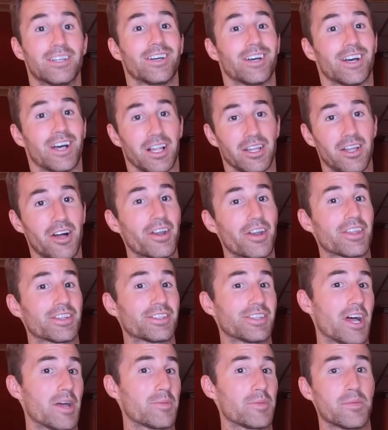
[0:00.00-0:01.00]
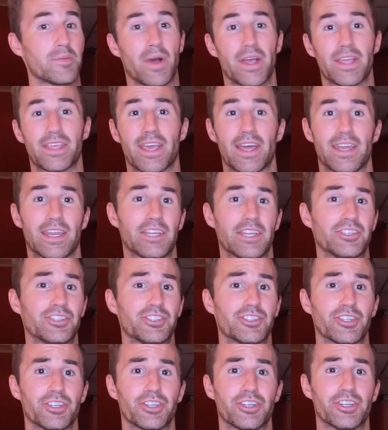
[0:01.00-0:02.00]
A lot of the time you might get
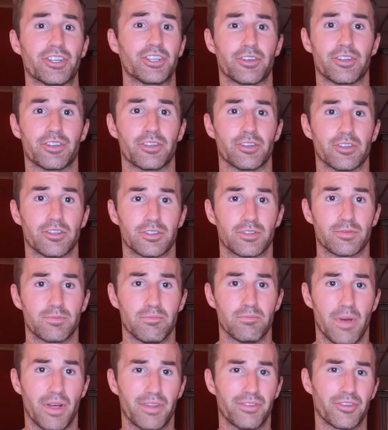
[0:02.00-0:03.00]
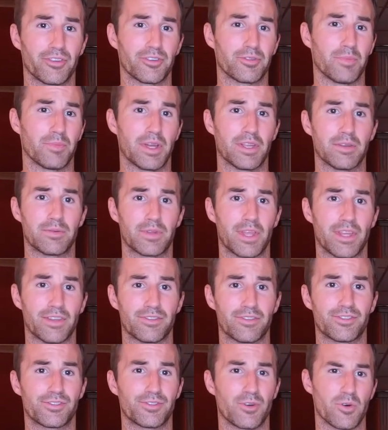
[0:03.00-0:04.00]
injured, your muscles might get
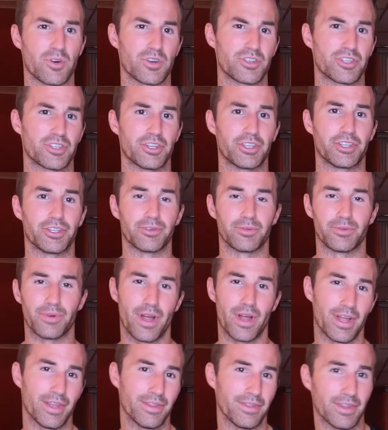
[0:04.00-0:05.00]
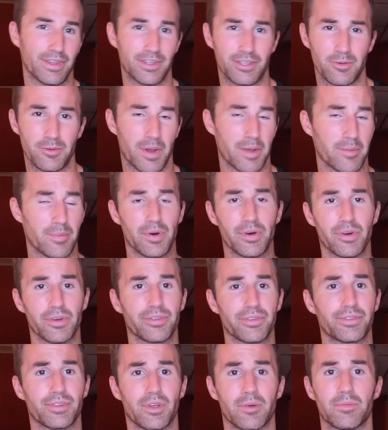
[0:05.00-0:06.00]
sore during your run, you might pull
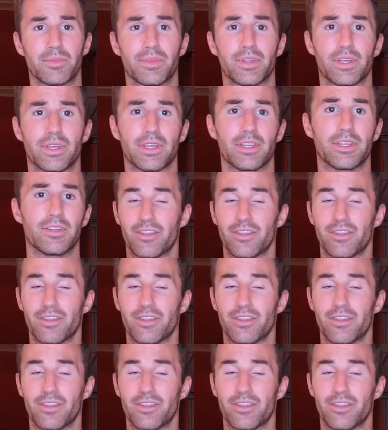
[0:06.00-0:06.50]
something.